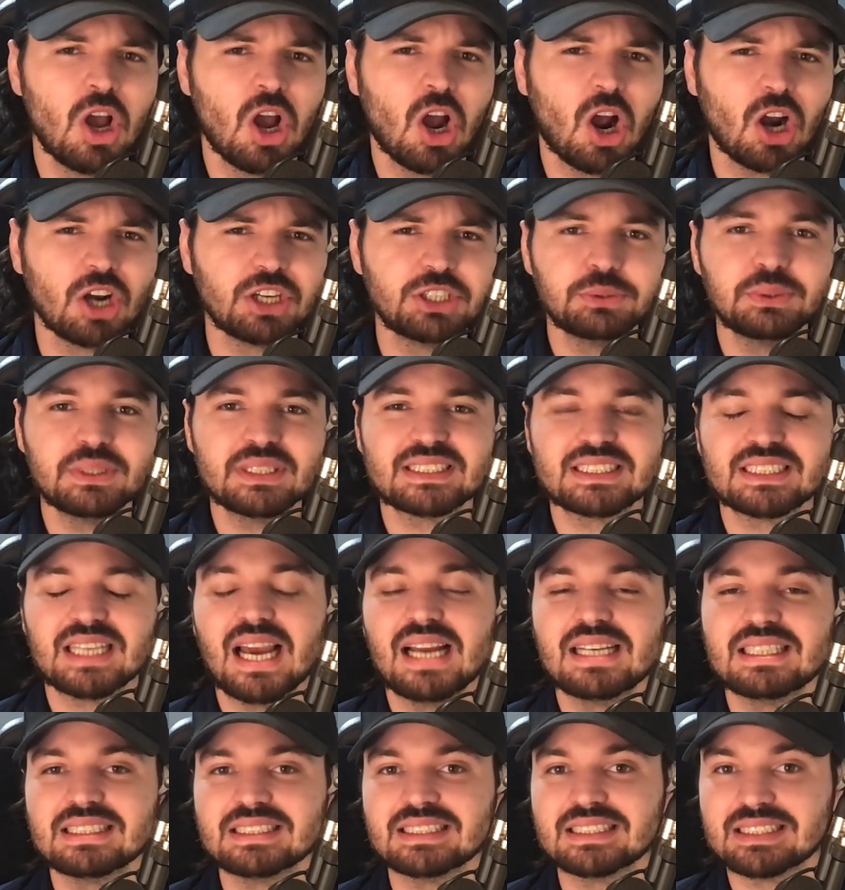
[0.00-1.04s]
Are you
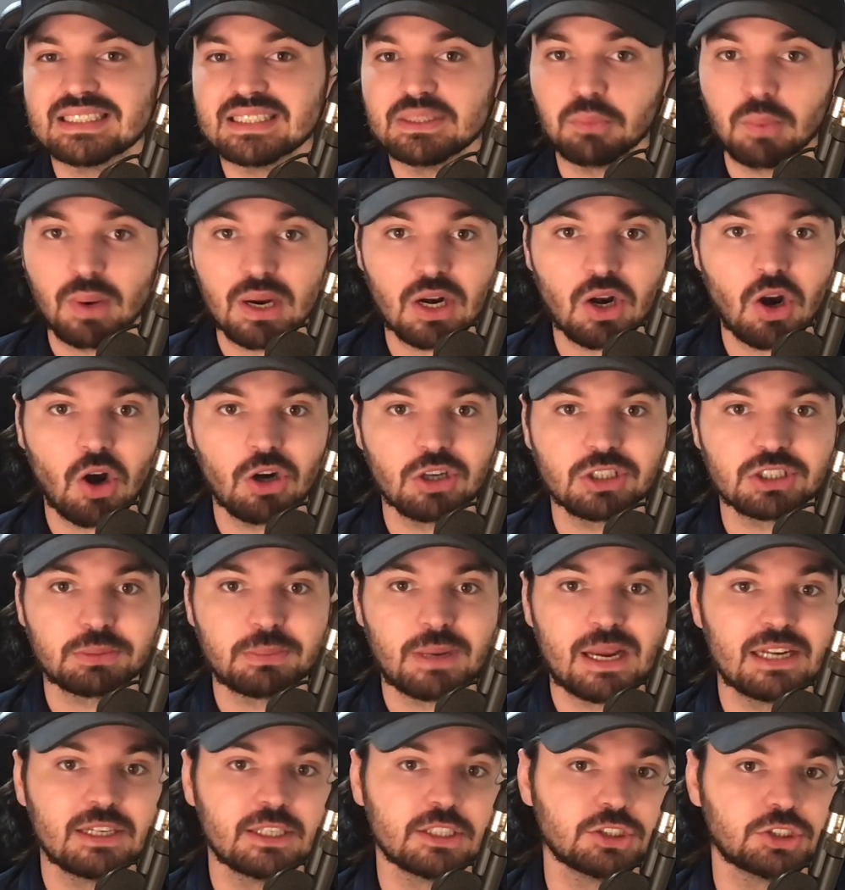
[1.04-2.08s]
excited to see where Arch
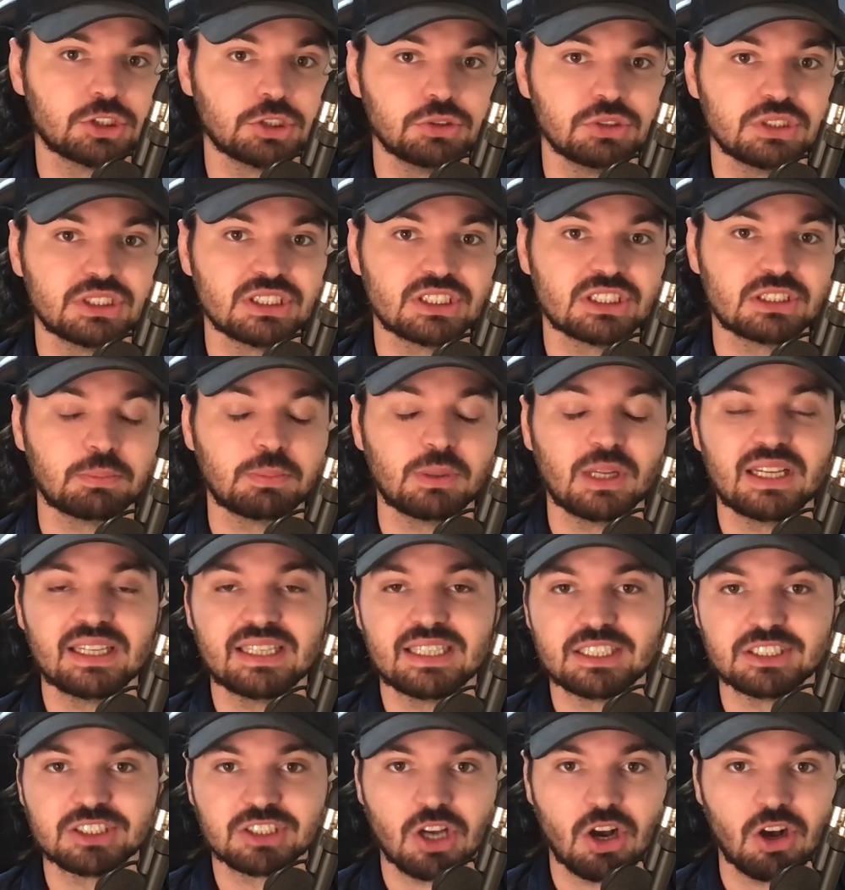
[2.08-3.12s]
Manning chooses to play
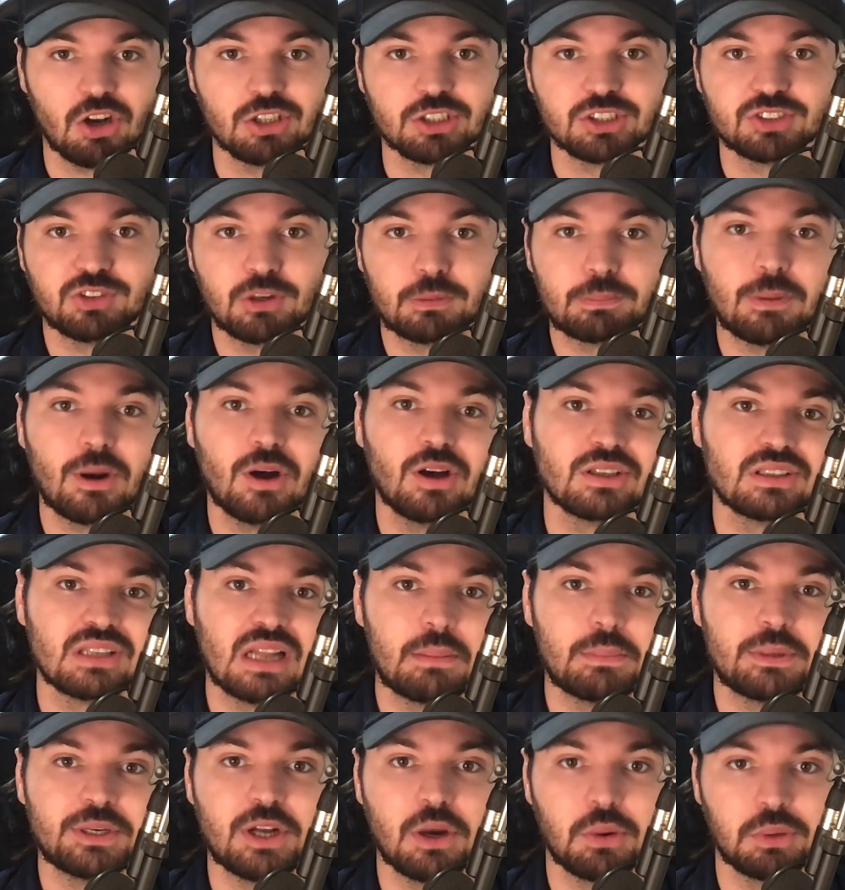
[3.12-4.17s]
his college football, and let
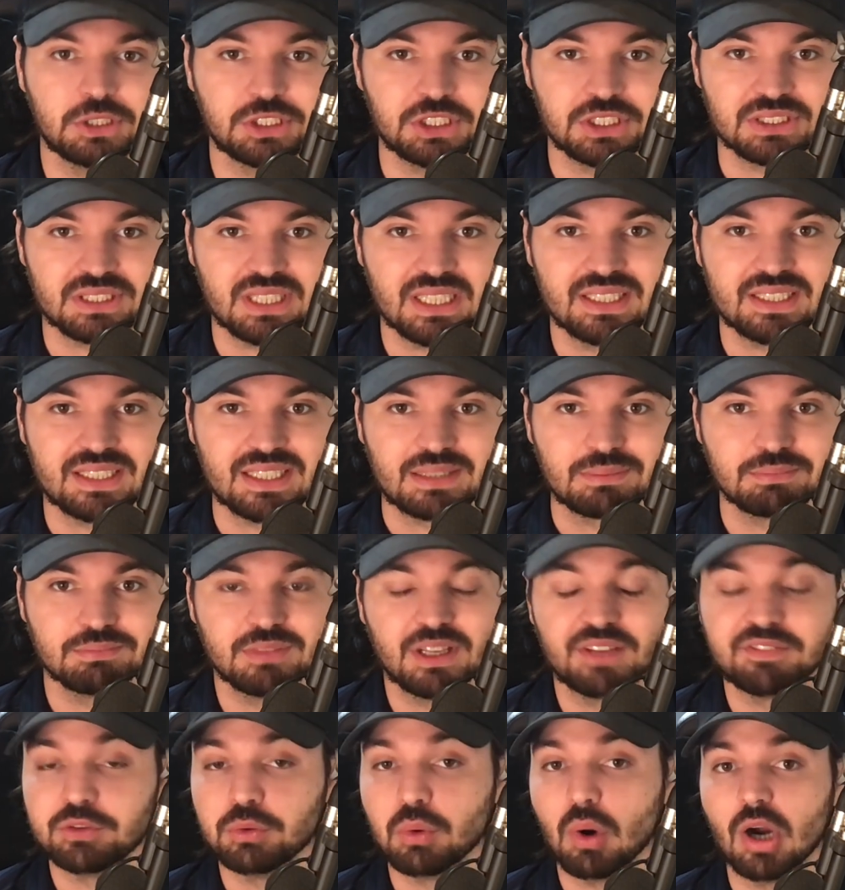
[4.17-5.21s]
me know what you're thinking.
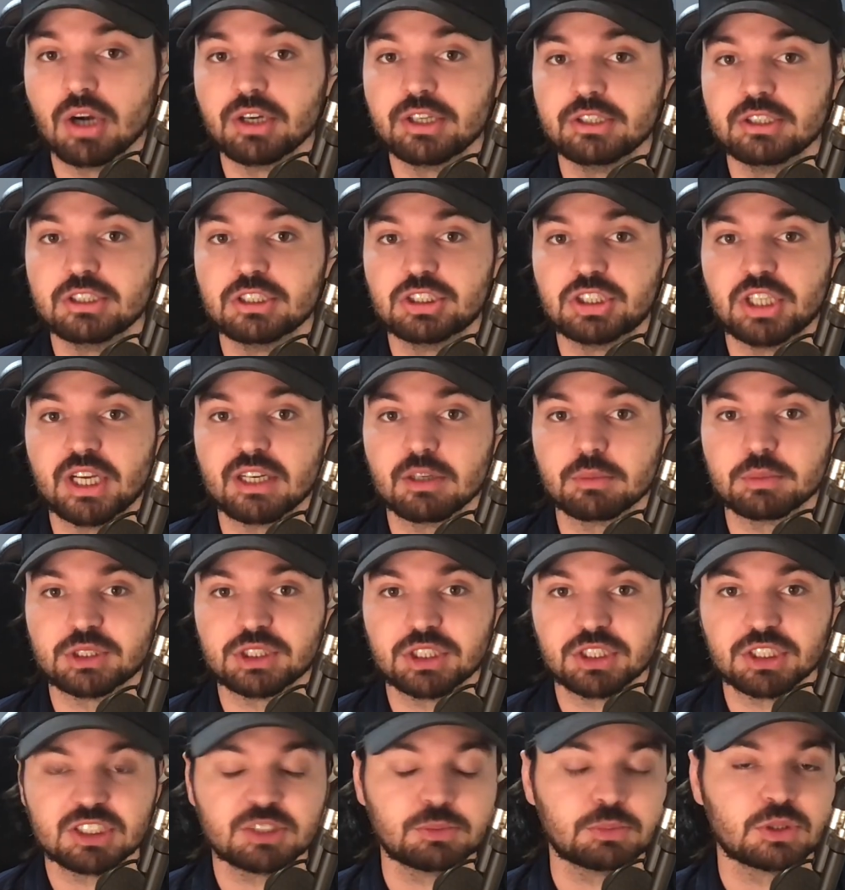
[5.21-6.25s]
If you are new to the channel, be
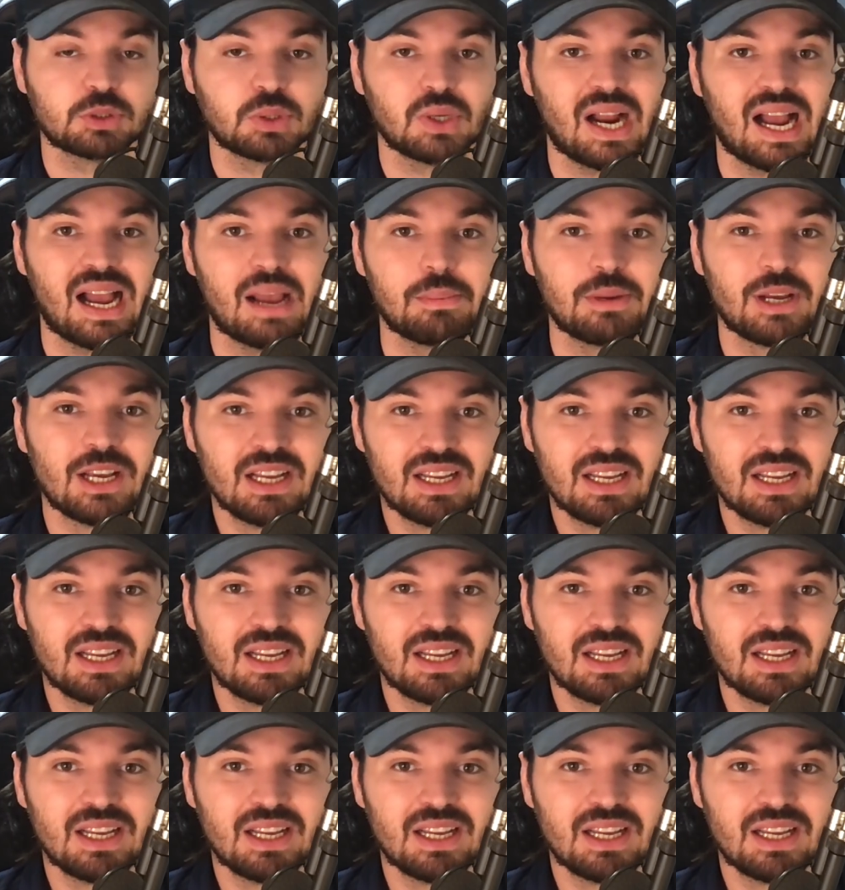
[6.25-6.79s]
sure to subscribe.